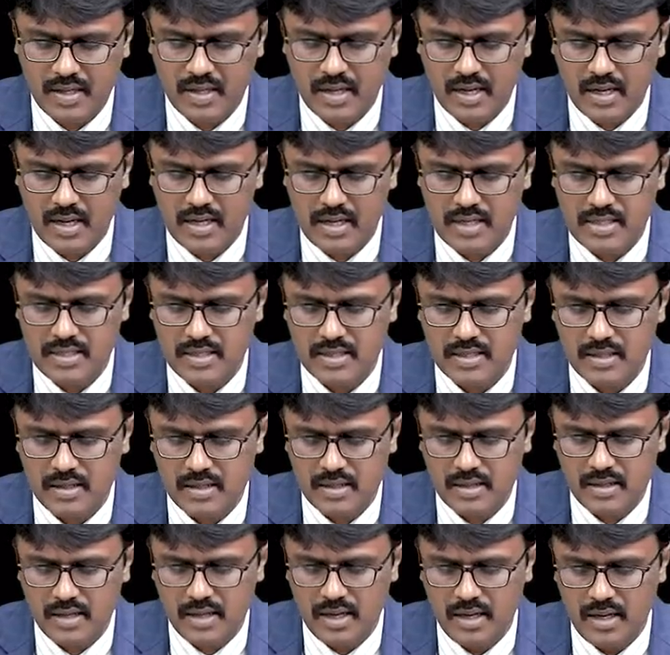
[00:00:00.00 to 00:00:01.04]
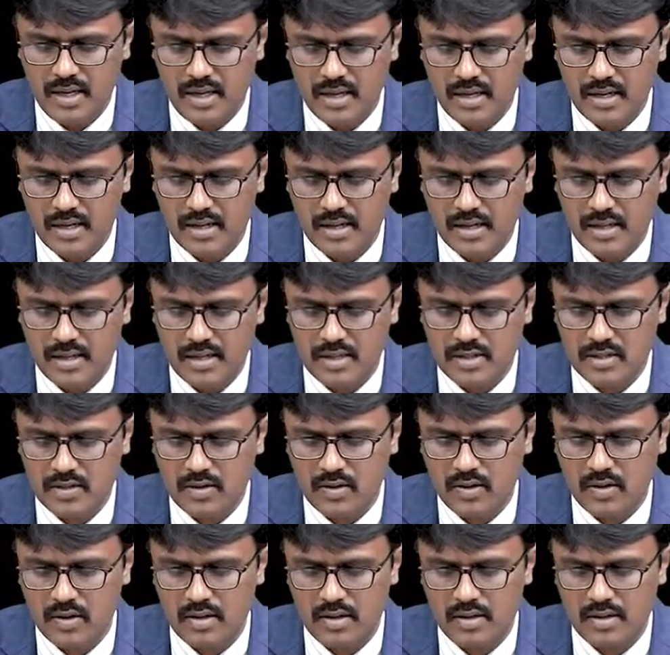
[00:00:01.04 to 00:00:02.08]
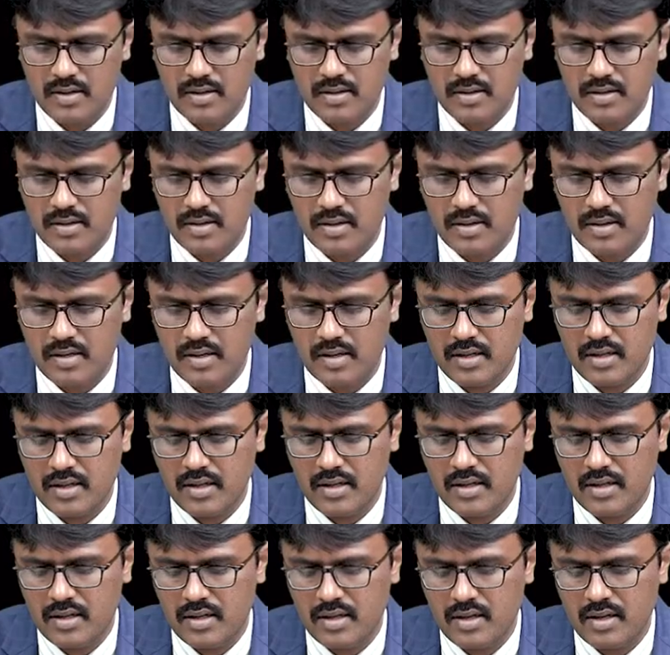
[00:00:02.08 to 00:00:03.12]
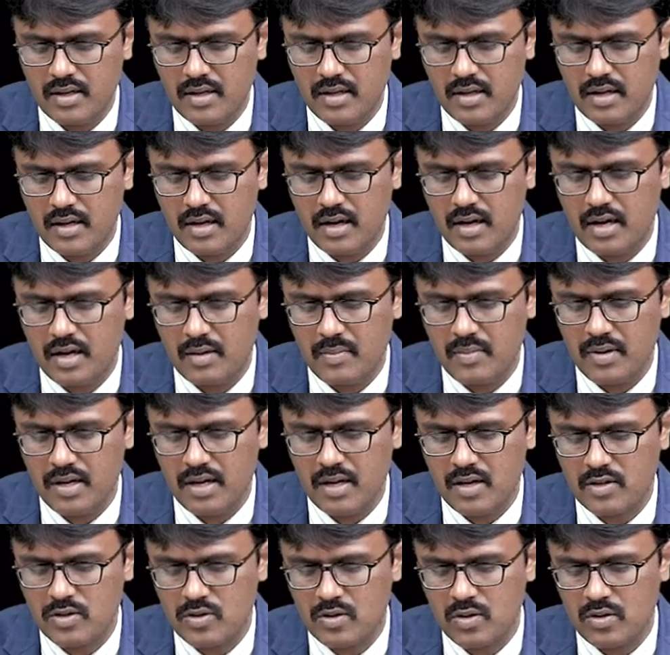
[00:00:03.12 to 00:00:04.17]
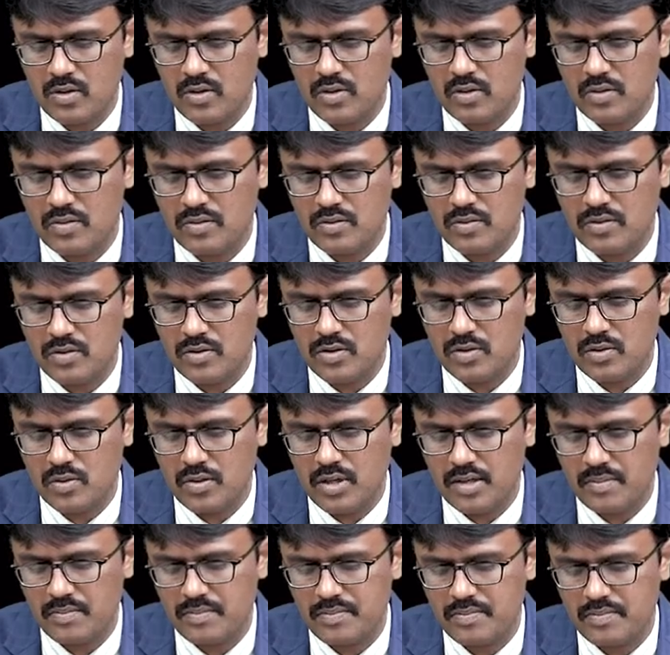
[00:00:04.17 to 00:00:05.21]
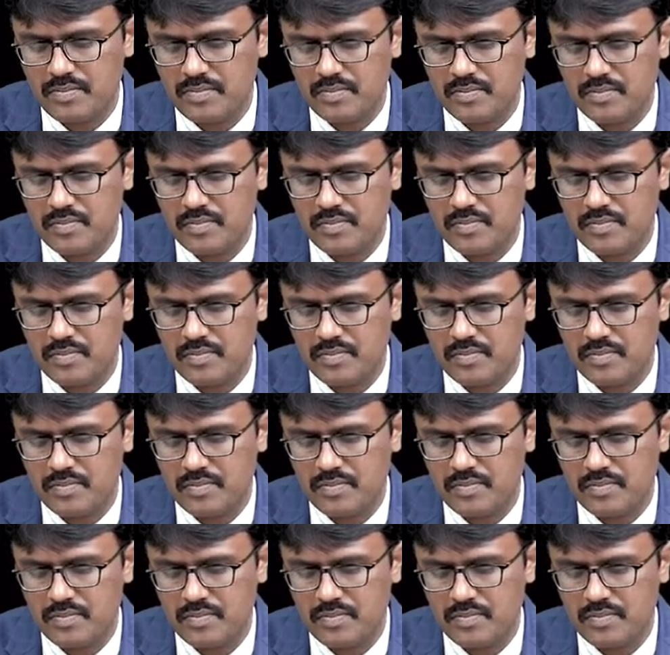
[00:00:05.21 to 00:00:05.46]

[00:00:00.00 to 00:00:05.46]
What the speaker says: The ulcer healing drug is called carbenoxolone sodium.